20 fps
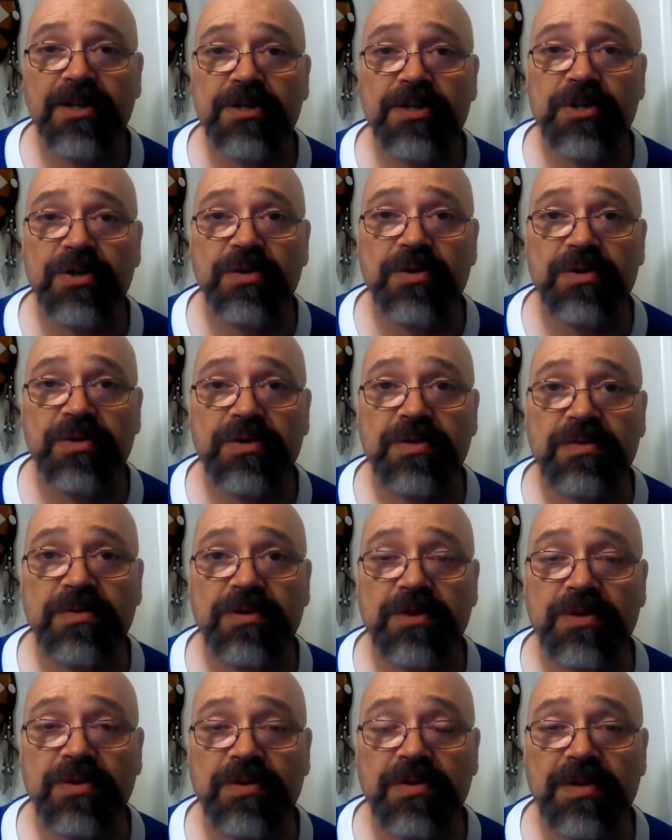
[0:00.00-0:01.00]
to
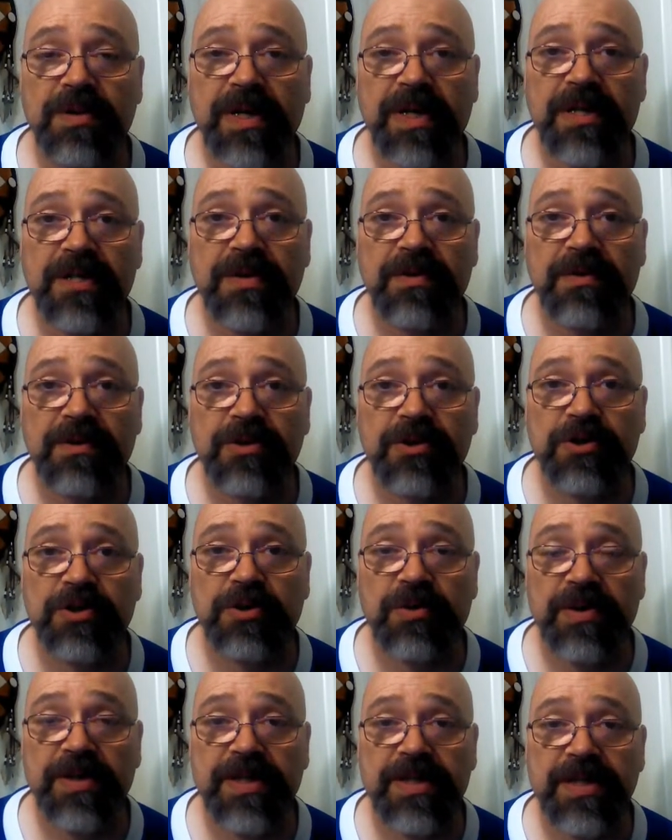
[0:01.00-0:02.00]
each of the
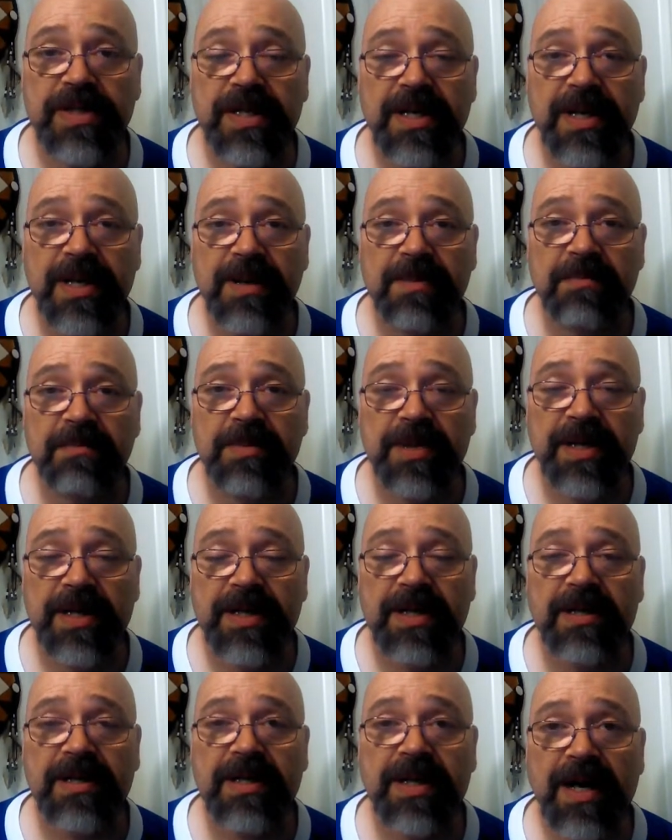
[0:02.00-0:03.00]
stories.
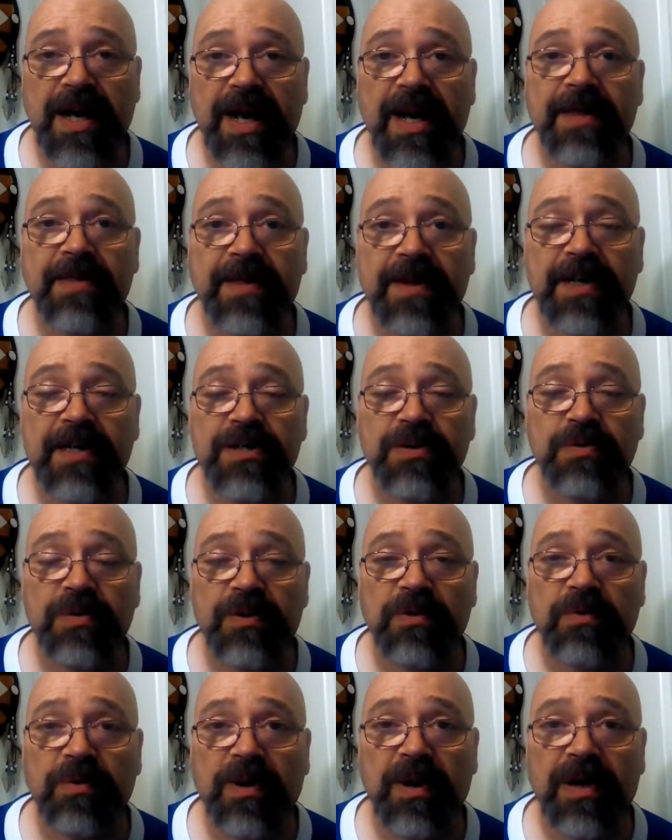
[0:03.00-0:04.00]
But I think it's
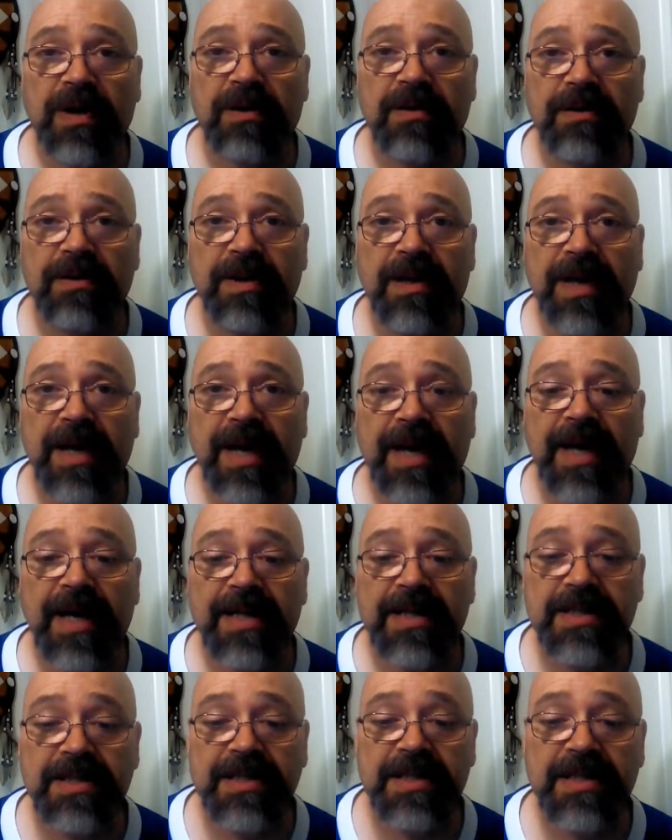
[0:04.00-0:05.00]
worthwhile,
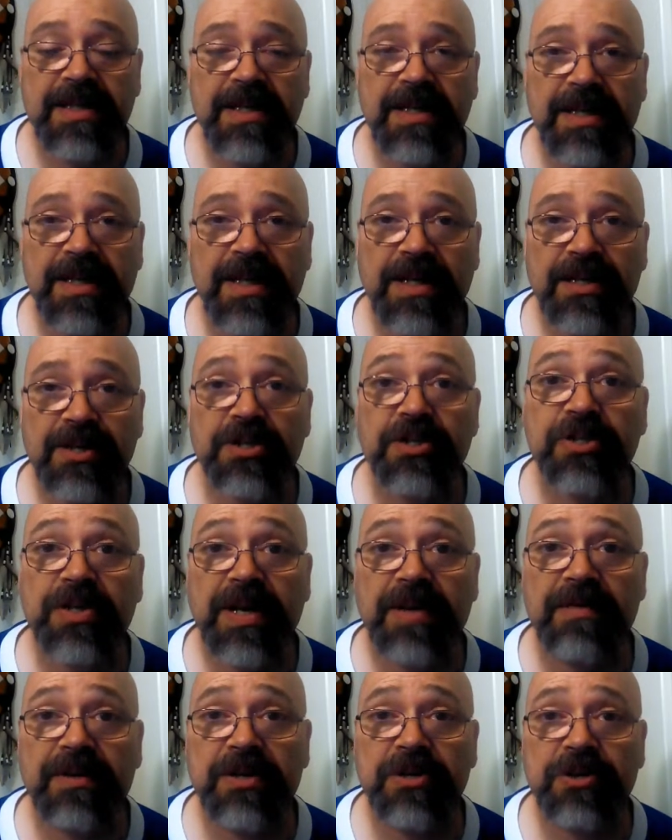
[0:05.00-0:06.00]
and you should
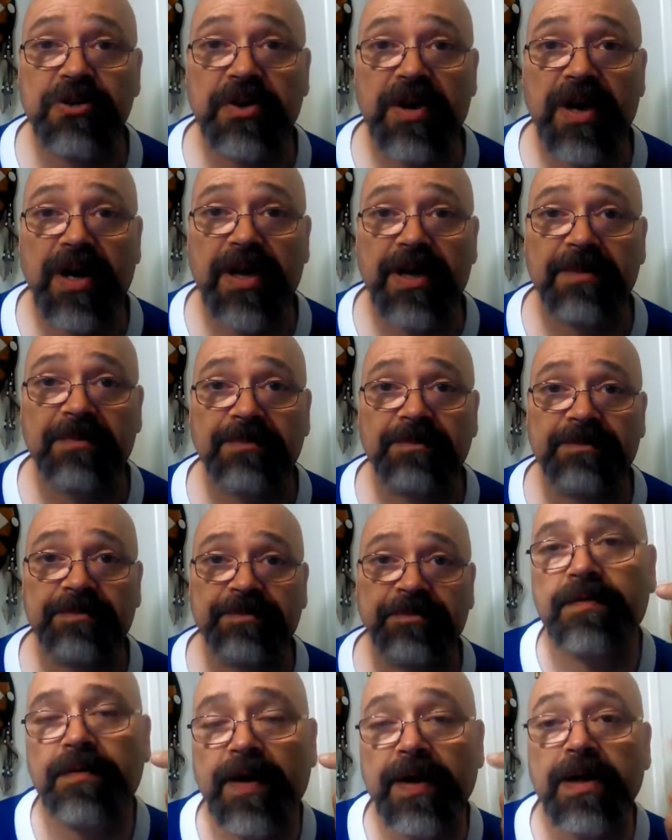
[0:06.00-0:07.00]
give it a try.
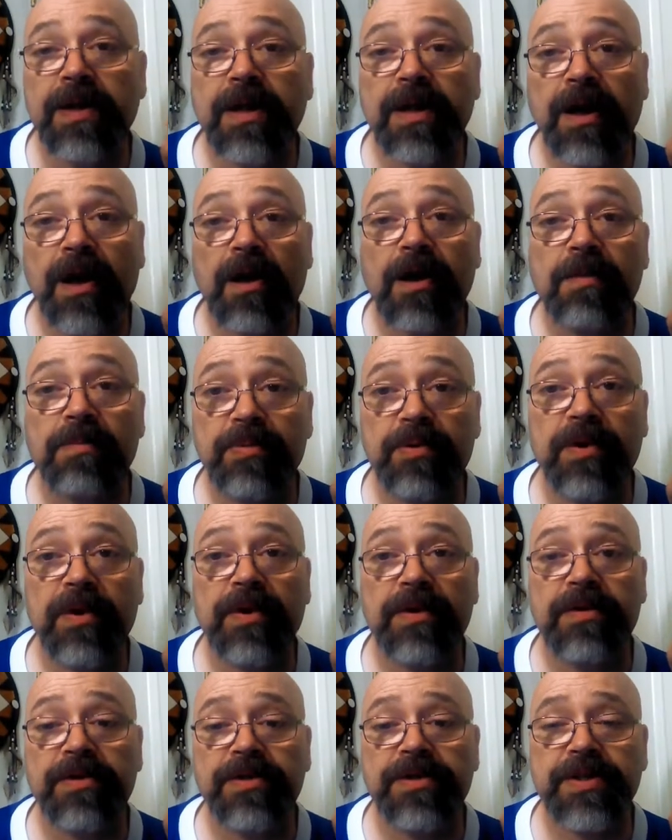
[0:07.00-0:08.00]
Finally, our
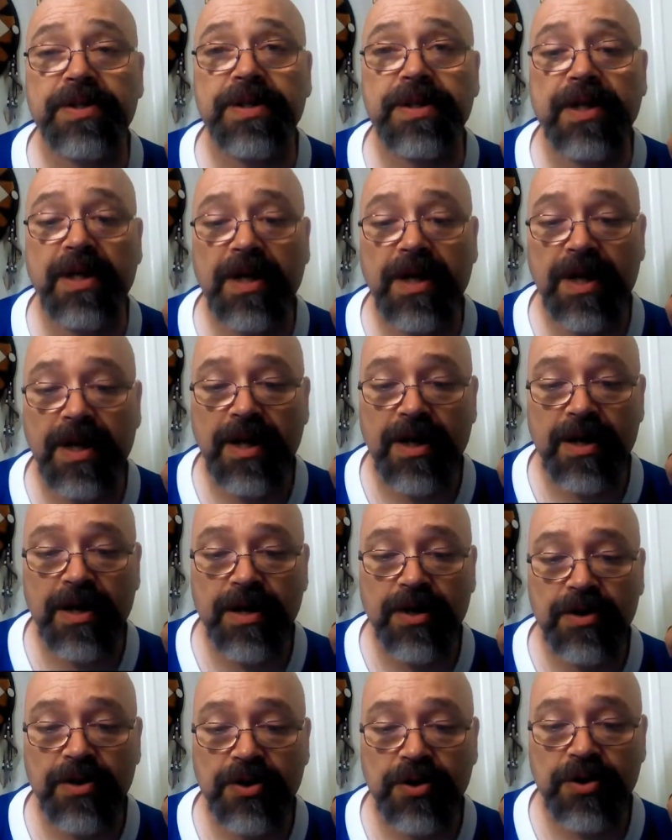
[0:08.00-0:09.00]
prayers
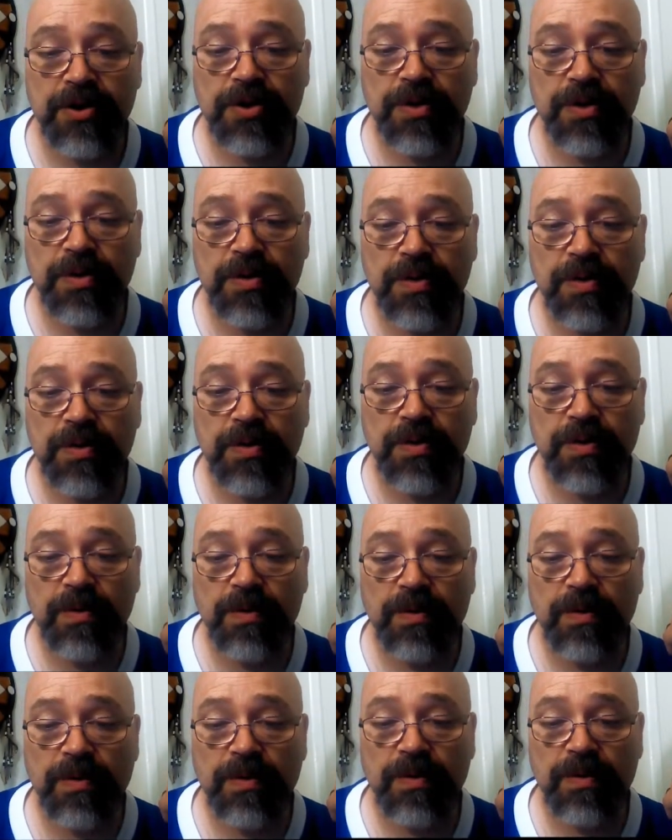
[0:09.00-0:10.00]

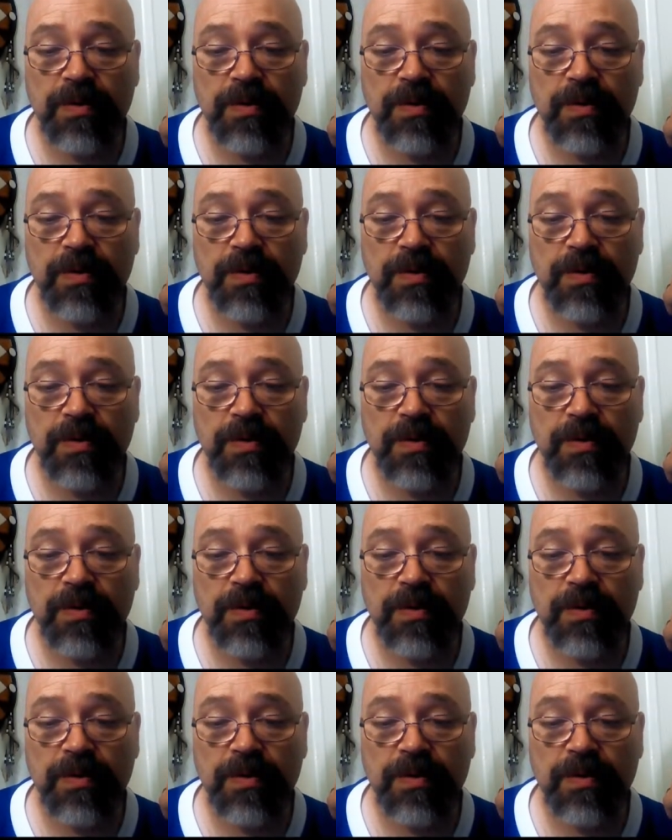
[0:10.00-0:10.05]
to